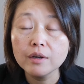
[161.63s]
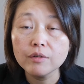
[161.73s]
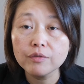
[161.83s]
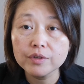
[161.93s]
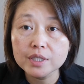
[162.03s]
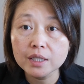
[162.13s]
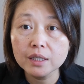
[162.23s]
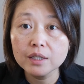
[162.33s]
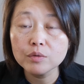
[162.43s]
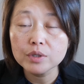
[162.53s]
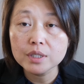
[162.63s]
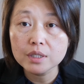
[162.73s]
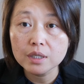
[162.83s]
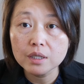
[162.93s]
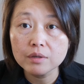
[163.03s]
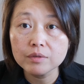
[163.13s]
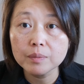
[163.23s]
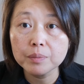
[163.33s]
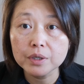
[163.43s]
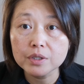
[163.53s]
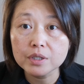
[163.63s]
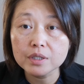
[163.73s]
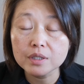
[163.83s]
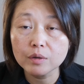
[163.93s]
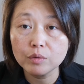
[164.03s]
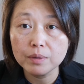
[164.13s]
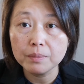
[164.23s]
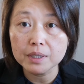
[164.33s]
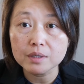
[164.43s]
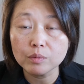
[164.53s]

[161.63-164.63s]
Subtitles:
physically received the purchase agreement,